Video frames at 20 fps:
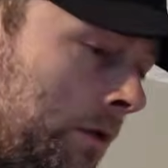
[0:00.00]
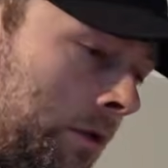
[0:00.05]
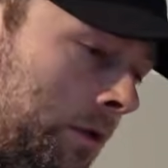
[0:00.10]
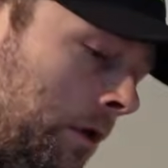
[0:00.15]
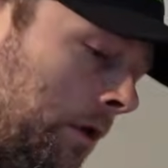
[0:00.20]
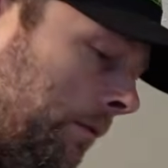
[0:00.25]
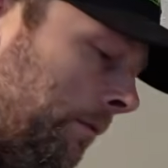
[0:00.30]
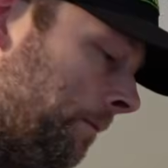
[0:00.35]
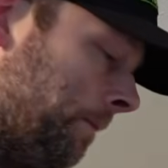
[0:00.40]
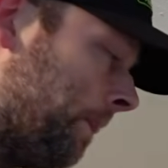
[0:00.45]

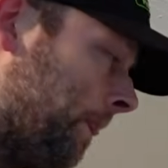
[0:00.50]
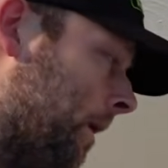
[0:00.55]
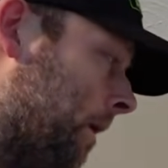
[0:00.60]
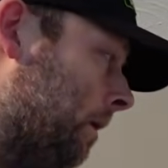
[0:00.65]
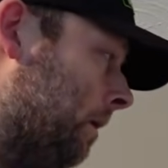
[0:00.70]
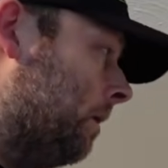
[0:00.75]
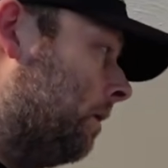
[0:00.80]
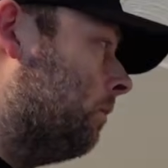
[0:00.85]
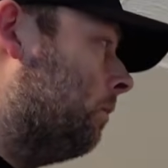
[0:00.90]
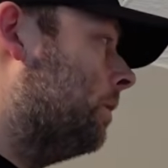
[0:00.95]
So
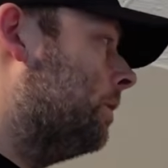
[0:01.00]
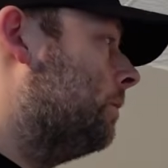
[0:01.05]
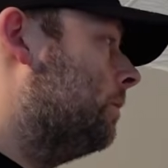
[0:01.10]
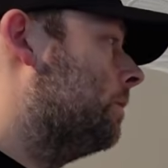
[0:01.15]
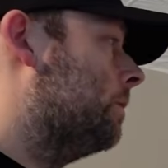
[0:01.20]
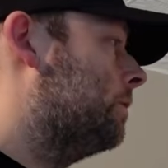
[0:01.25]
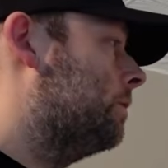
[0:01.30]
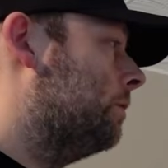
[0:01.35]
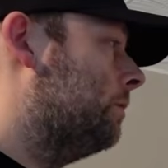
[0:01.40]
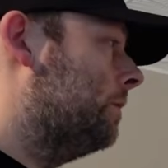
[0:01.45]
what you
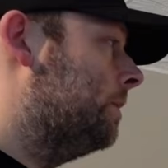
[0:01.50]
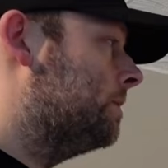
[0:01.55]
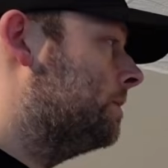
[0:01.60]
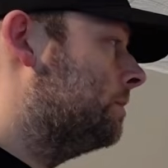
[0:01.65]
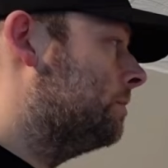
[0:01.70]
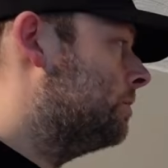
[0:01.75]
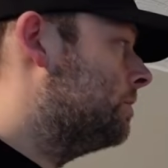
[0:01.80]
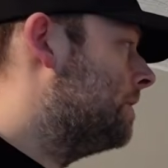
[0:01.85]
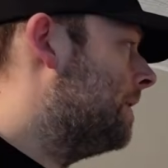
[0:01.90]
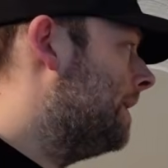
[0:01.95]
want to do is
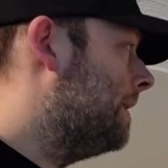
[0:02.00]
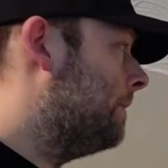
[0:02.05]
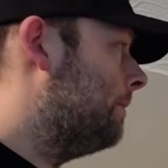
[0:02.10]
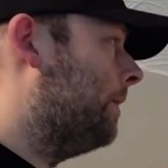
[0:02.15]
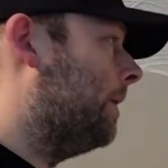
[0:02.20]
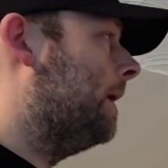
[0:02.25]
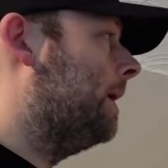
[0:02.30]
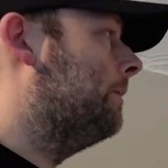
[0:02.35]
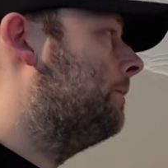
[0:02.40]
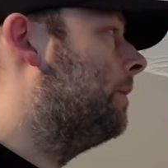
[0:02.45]
just get the
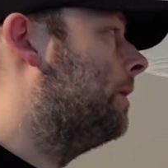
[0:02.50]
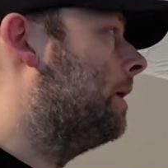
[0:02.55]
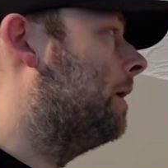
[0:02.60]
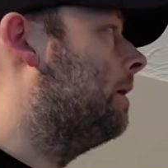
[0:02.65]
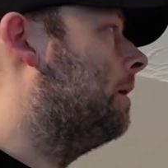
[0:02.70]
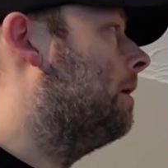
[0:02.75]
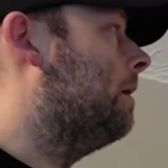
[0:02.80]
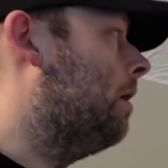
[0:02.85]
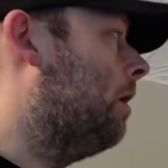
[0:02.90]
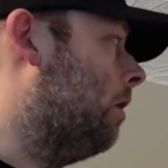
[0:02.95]

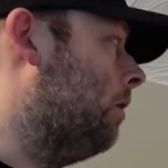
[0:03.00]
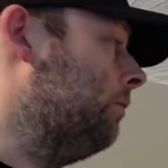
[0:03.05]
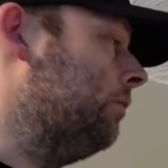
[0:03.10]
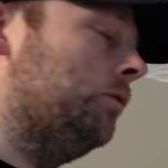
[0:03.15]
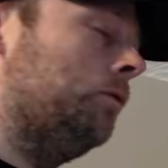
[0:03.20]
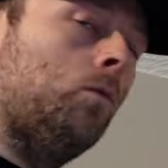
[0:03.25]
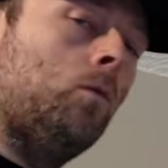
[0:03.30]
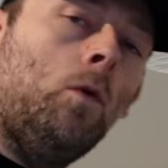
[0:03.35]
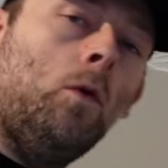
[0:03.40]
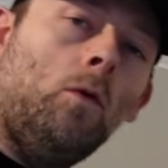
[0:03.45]
paper on
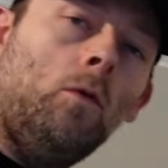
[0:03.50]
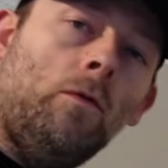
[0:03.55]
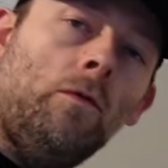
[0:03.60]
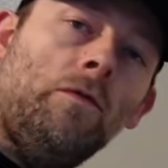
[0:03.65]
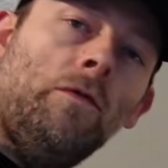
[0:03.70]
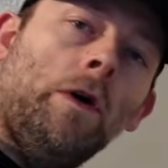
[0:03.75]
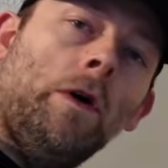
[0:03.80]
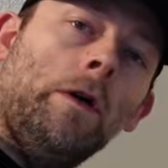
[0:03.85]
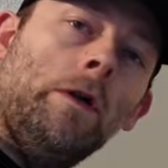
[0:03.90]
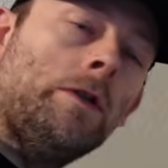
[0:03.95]
the wall
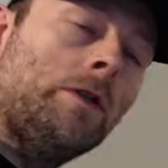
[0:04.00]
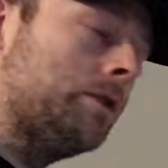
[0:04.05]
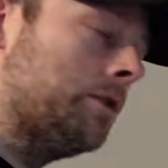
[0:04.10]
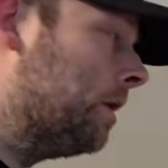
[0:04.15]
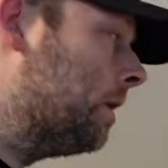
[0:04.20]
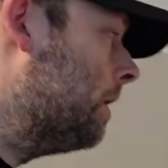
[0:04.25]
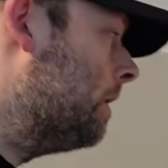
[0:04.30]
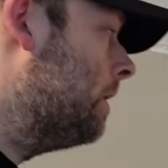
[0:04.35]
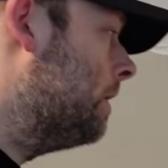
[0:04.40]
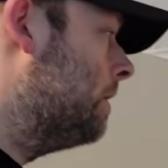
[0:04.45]
first
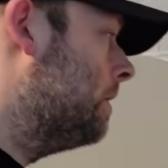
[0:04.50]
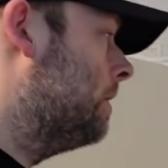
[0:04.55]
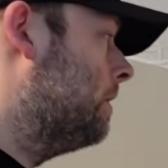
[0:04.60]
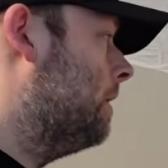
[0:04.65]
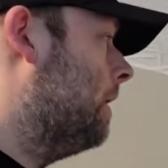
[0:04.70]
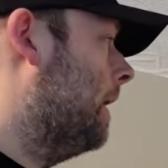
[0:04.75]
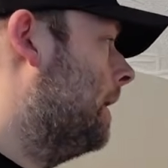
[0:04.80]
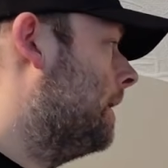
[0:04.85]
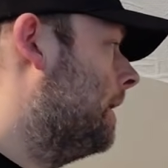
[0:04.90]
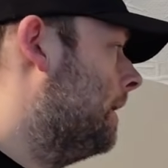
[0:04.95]

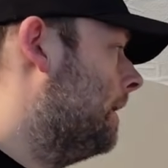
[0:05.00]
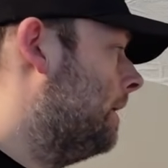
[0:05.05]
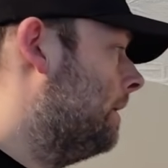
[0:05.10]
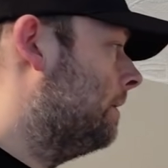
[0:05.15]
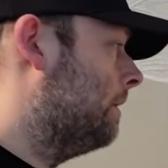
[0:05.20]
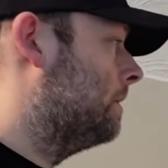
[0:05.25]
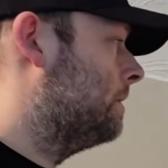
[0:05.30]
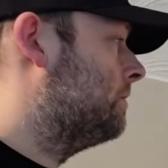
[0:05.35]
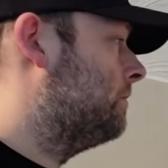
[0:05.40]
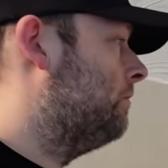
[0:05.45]
and get
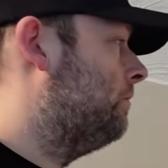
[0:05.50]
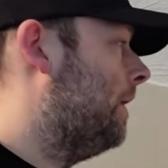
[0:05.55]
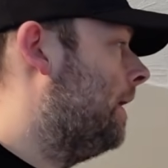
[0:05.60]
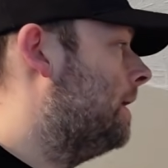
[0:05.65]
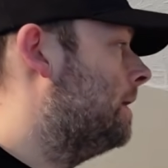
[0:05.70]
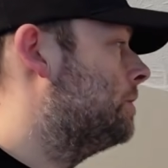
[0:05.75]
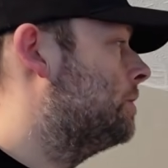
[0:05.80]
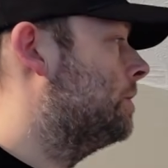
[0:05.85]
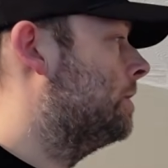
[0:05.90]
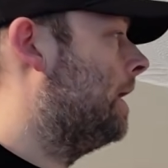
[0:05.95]
it as
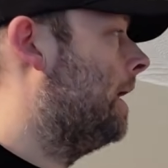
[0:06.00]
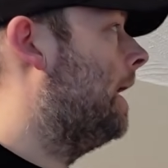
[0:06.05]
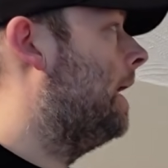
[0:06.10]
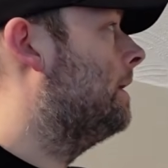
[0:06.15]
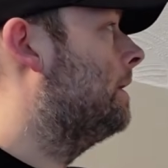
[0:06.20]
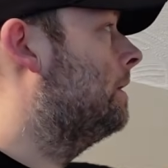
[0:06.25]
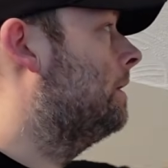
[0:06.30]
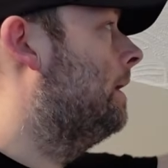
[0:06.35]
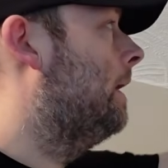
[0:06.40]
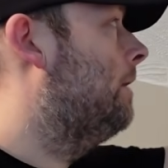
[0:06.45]
flat as you
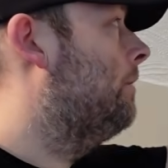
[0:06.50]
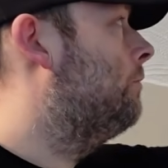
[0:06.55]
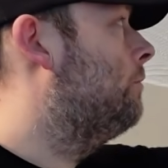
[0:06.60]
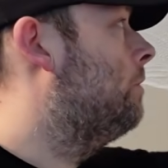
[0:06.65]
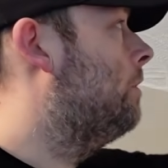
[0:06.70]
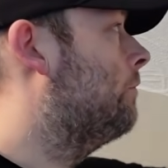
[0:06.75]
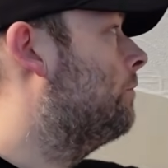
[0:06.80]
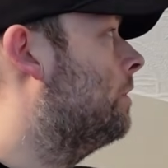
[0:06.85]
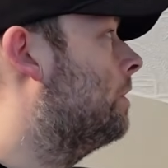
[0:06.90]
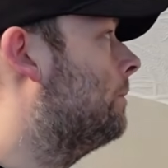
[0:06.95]
can and
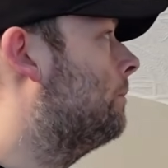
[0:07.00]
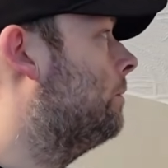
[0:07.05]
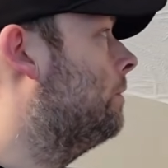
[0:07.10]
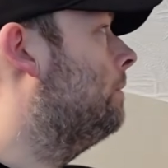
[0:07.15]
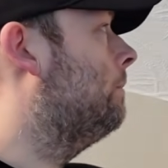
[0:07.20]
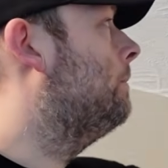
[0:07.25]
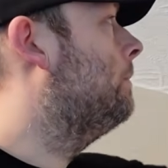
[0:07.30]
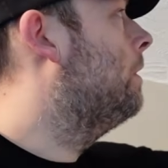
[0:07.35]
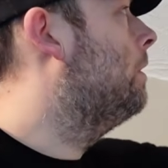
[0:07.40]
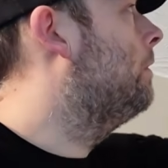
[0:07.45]
level. I've got a
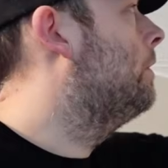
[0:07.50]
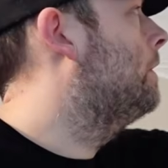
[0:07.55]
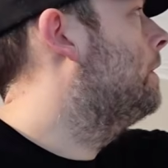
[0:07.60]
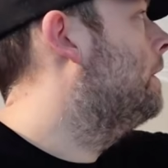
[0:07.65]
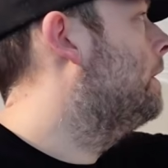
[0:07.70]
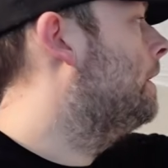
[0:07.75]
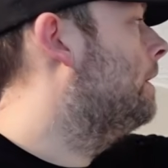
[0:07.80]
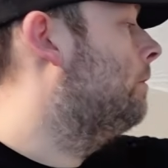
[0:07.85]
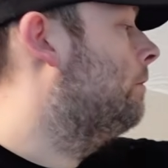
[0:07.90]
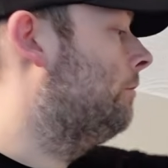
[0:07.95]
plumb line
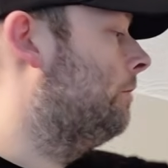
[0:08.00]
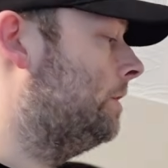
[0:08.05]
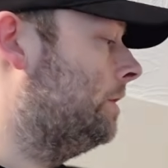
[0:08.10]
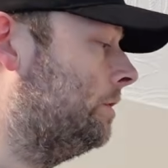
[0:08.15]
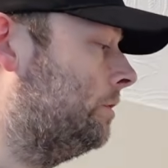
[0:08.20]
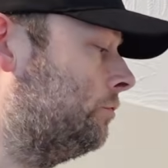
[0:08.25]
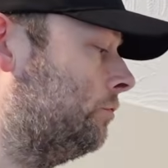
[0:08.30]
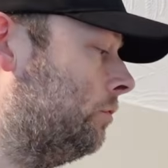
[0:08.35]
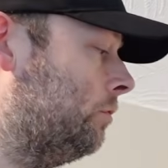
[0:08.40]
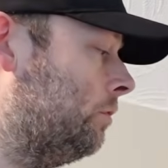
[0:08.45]
here already
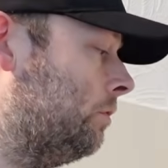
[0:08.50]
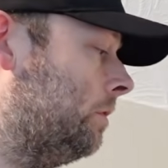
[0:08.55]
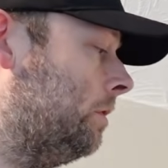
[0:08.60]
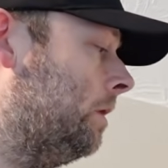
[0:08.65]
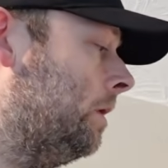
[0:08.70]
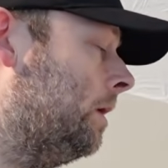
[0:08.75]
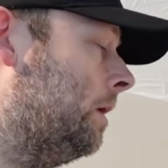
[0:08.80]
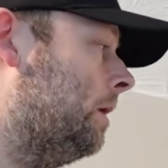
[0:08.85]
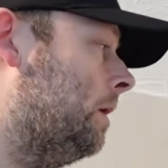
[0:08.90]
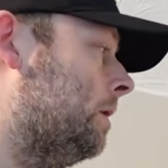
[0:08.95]
drawn,
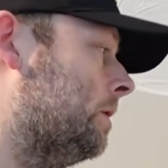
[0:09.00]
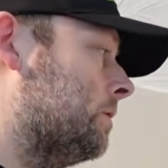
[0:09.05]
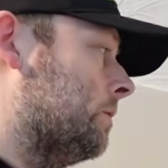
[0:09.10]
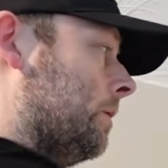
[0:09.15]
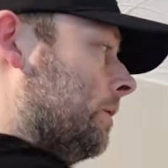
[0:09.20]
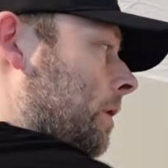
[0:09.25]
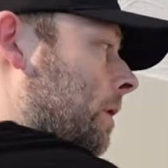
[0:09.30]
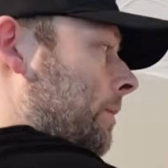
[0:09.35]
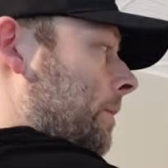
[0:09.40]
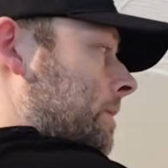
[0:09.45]
so
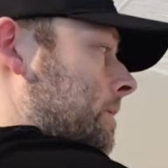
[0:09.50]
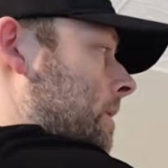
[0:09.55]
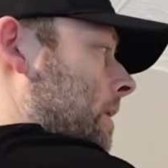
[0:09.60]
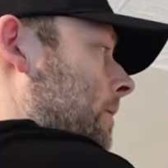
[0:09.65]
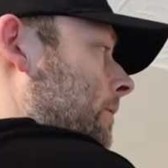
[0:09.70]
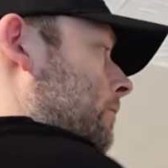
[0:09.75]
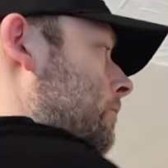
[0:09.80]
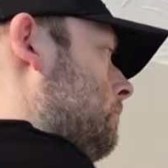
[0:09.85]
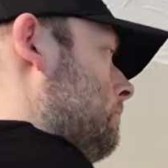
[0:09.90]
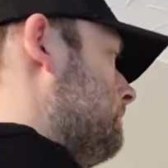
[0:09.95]
I know it's
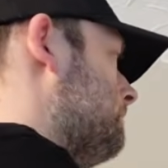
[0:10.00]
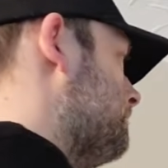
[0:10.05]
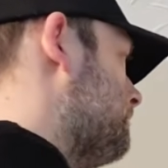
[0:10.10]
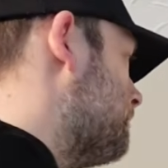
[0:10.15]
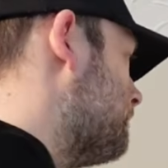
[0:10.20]
level.